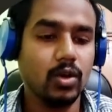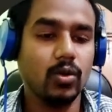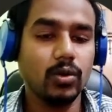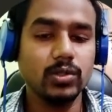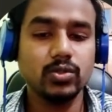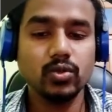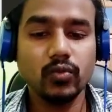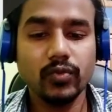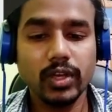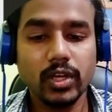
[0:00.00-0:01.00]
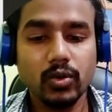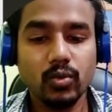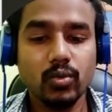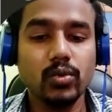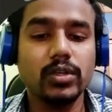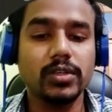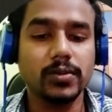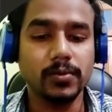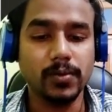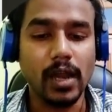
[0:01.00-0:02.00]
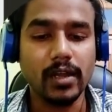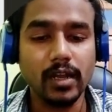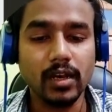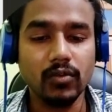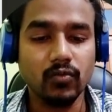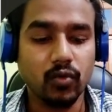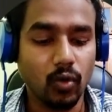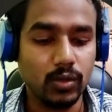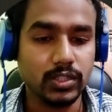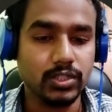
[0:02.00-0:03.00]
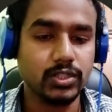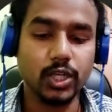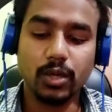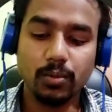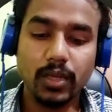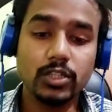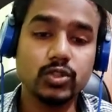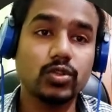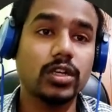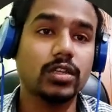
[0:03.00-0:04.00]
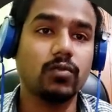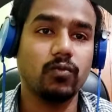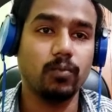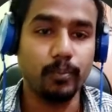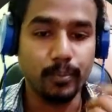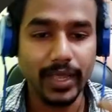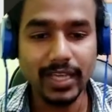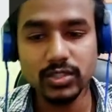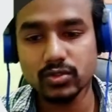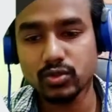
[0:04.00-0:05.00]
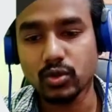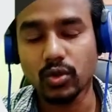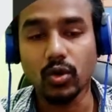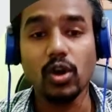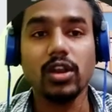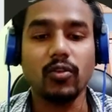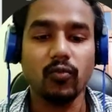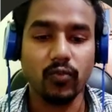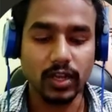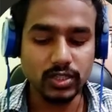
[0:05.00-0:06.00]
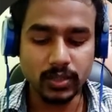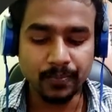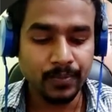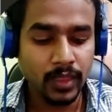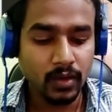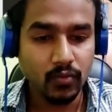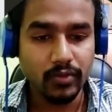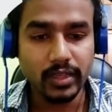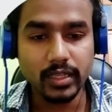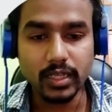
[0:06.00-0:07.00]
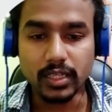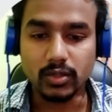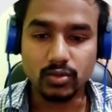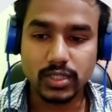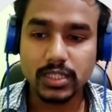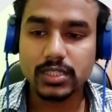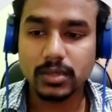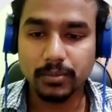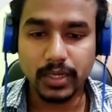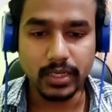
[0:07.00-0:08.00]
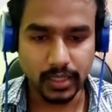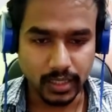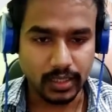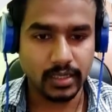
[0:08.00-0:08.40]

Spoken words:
Also we need to return a false statement so that the page should not refresh when the user submit it.